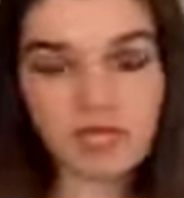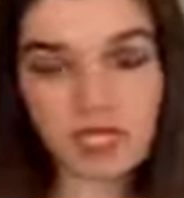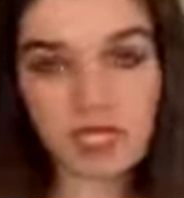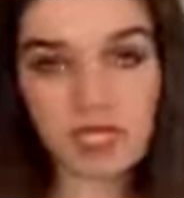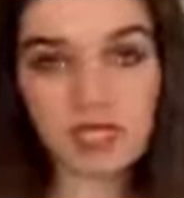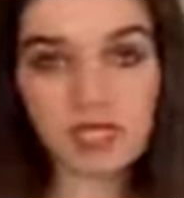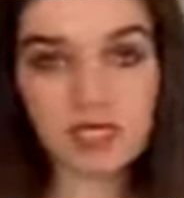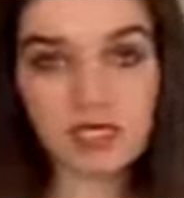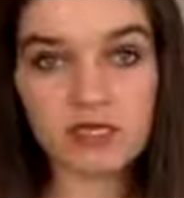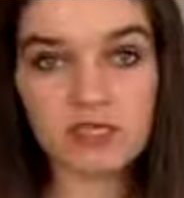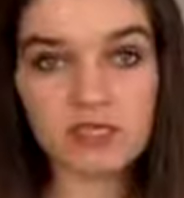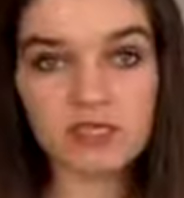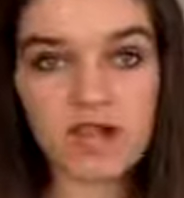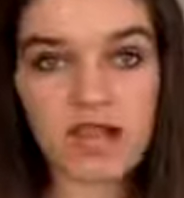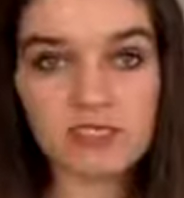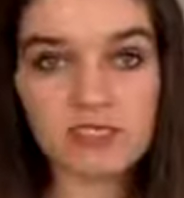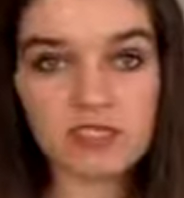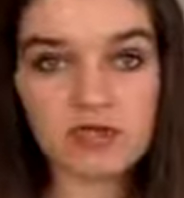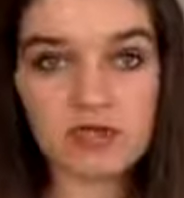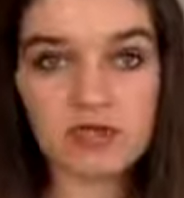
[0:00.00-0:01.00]
and
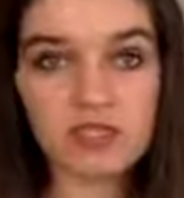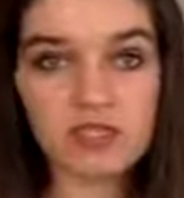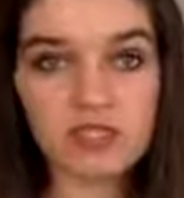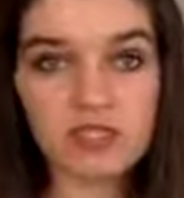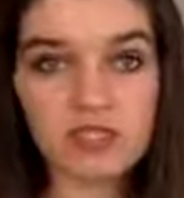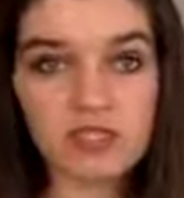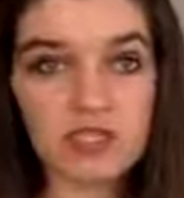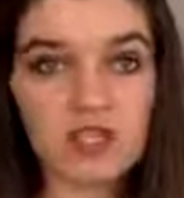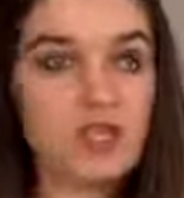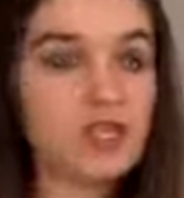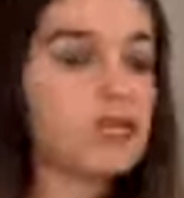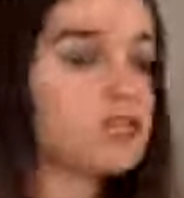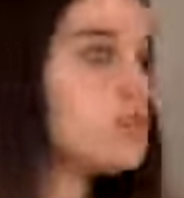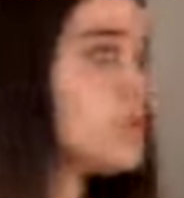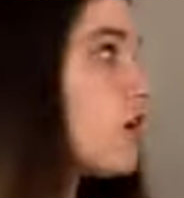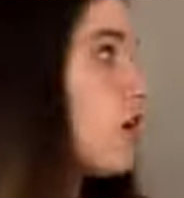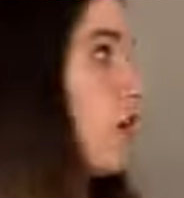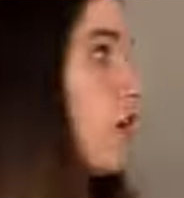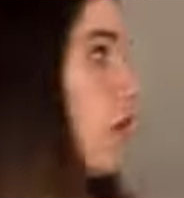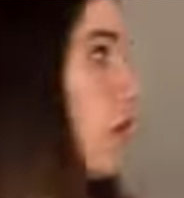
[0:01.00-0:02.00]
fat storage.
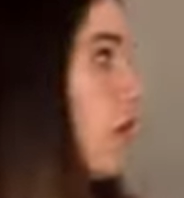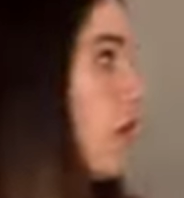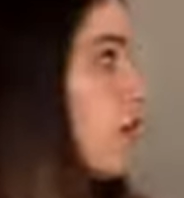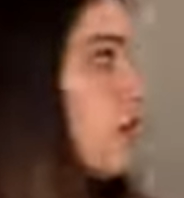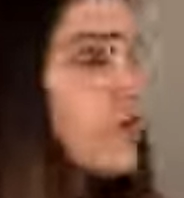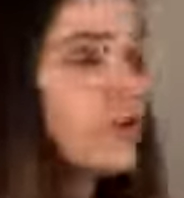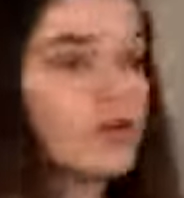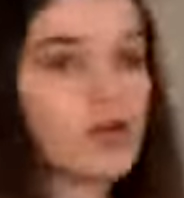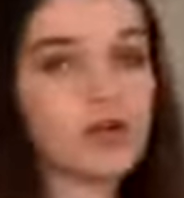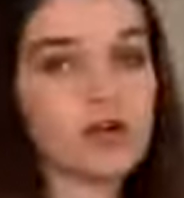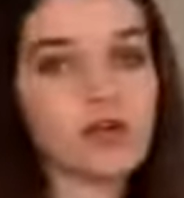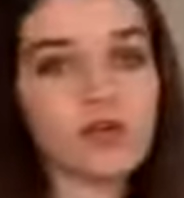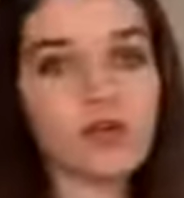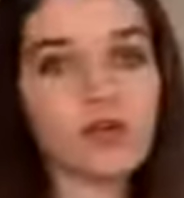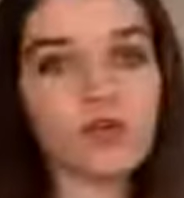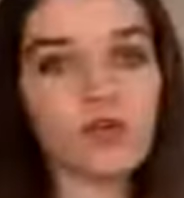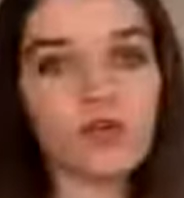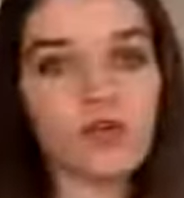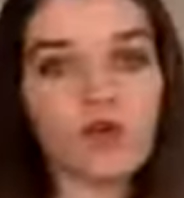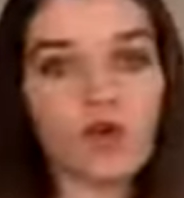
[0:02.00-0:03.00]
So honoring your
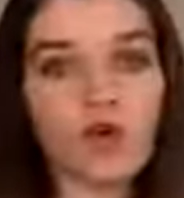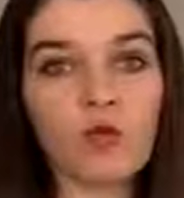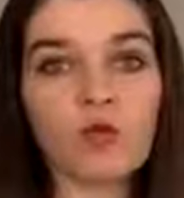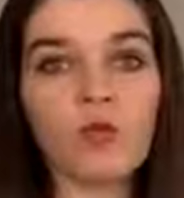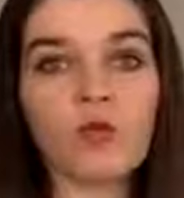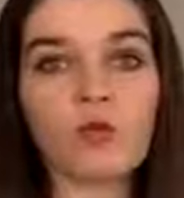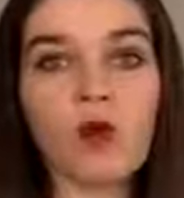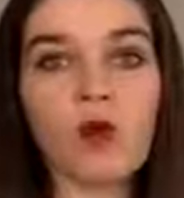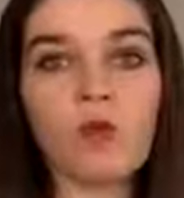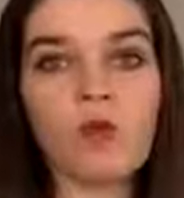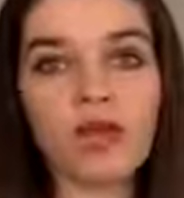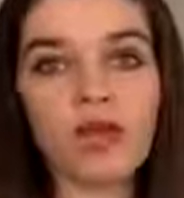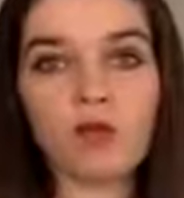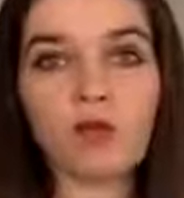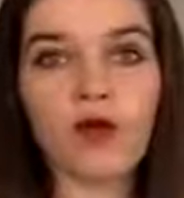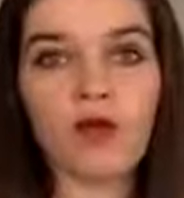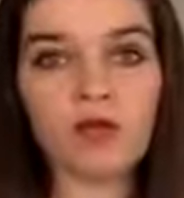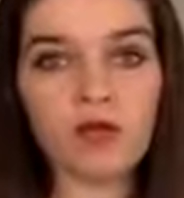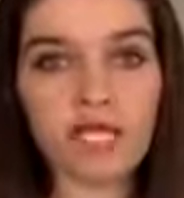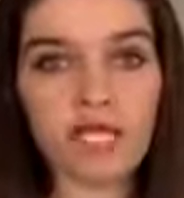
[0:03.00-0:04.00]
hunger will promote
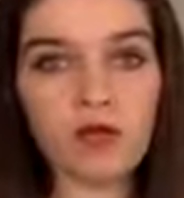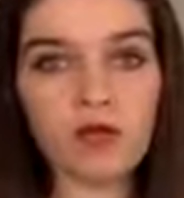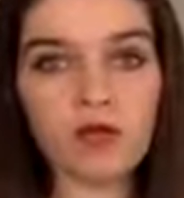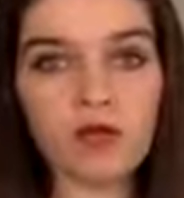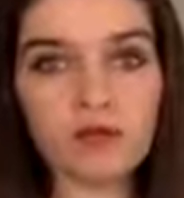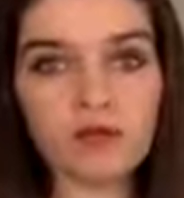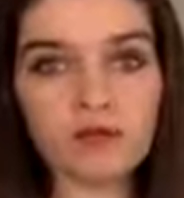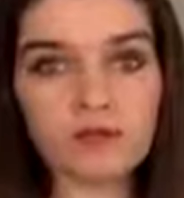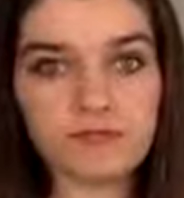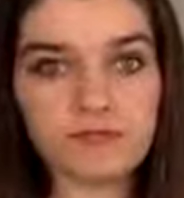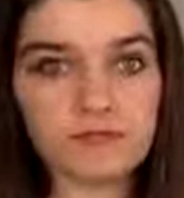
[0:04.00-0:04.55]
metabolic health,